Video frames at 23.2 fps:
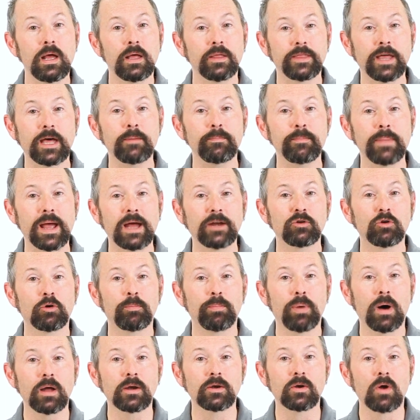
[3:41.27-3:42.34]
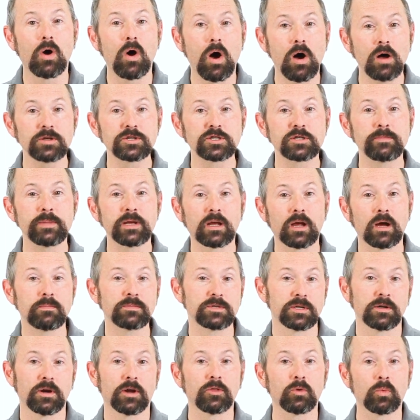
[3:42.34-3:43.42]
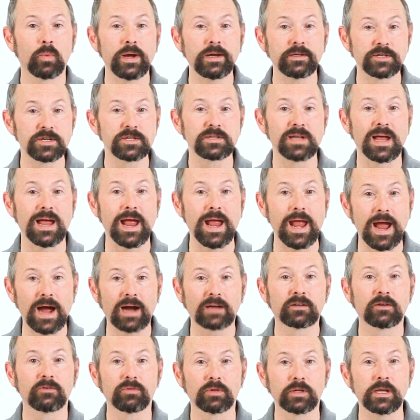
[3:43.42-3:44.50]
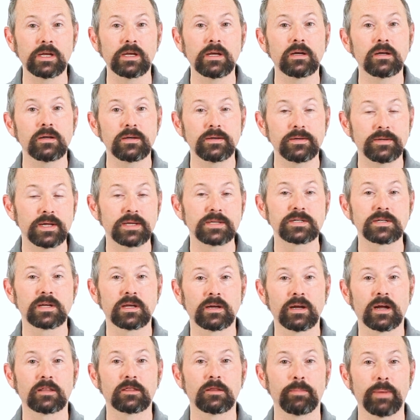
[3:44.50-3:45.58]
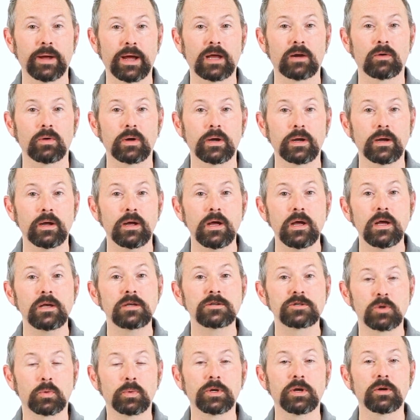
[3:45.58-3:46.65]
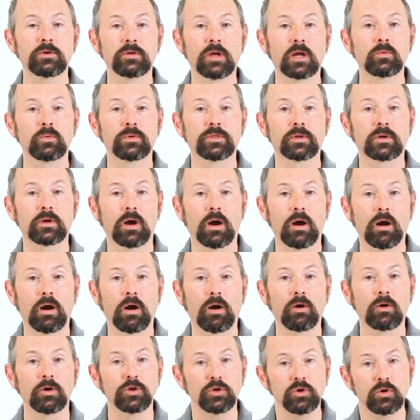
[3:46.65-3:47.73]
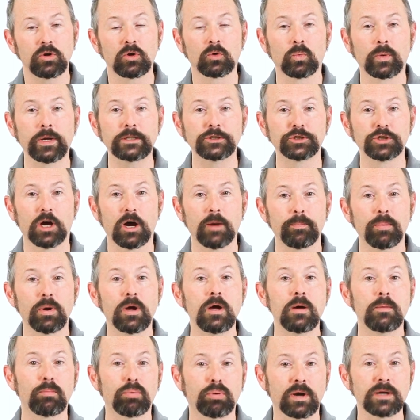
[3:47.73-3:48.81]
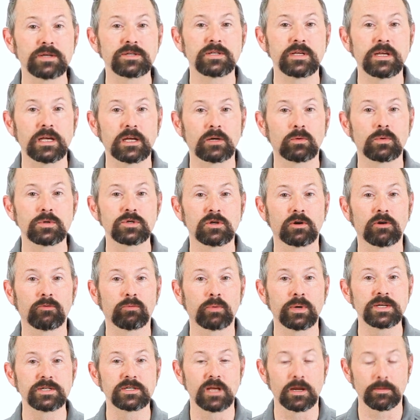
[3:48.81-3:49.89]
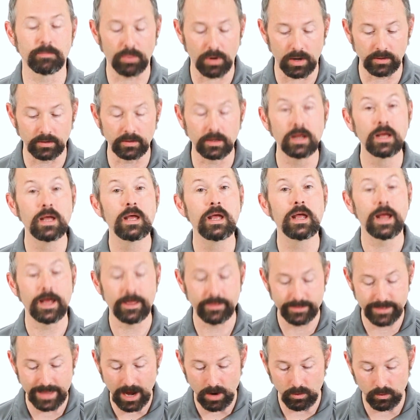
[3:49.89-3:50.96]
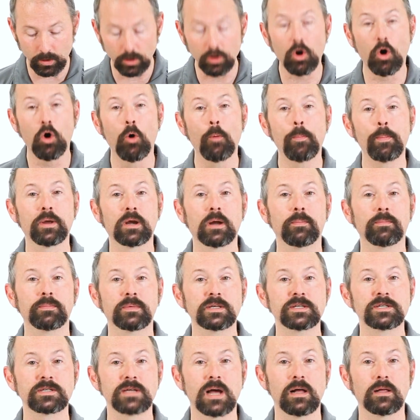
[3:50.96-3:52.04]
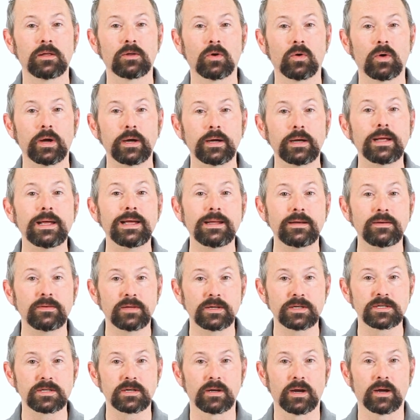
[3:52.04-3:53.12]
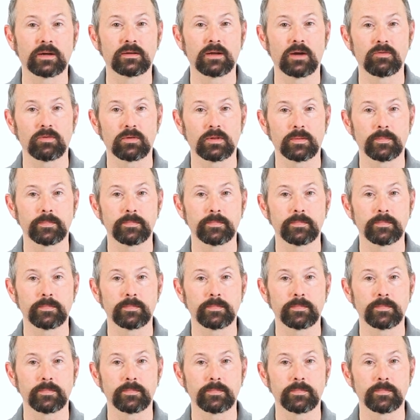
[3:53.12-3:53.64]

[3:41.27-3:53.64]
That manual button also becomes another way just to actively disconnect the battery. So when you're done with the car, you can reach up, press the inRESERVE reset button, and that will open up this solenoid and disconnect everything.